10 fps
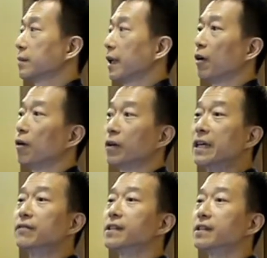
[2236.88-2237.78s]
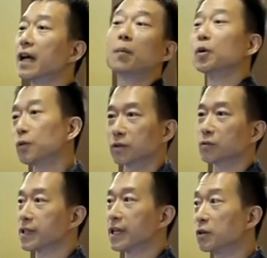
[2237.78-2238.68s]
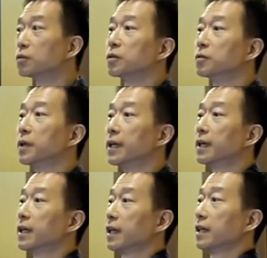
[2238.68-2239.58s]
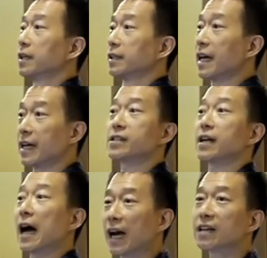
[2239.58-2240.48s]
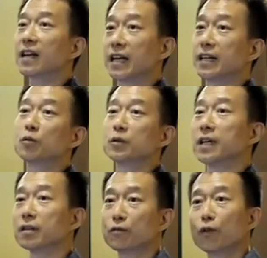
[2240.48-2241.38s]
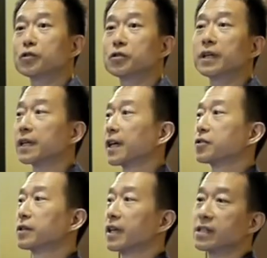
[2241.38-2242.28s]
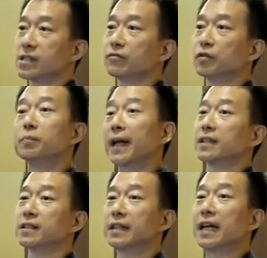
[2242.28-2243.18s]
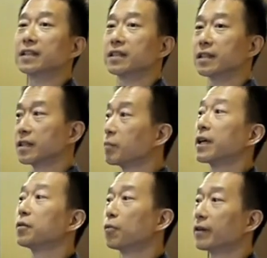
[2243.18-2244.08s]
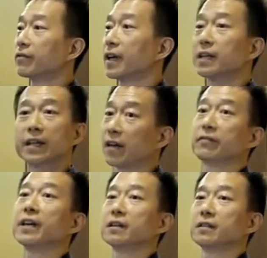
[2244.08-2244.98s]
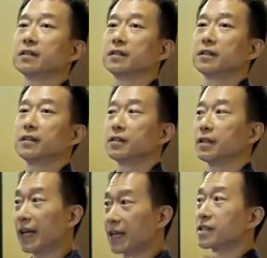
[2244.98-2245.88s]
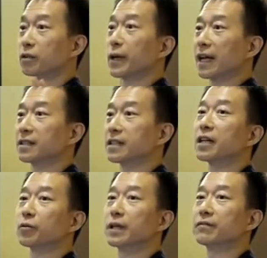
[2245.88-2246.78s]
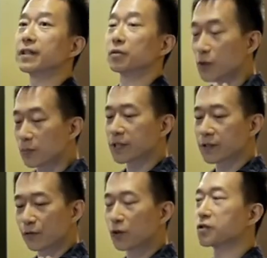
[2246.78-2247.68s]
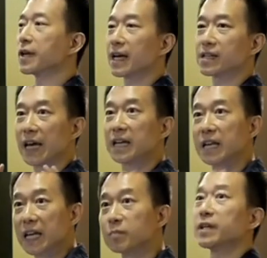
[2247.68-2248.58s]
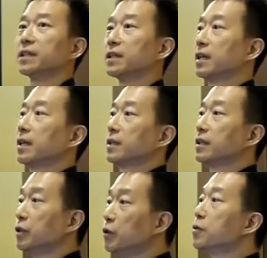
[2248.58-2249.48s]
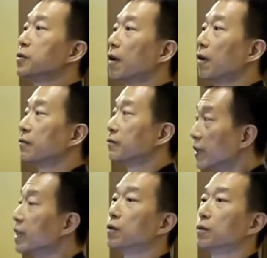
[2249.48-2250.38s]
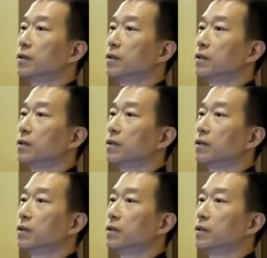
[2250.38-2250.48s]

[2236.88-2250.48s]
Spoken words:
or even upload to, say, YouTube, there is a higher likelihood that your 4G connection can serve you better than the typical Wi-Fi in a cafe. But that is the reality that we live in, which means 4G has enabled the use of video,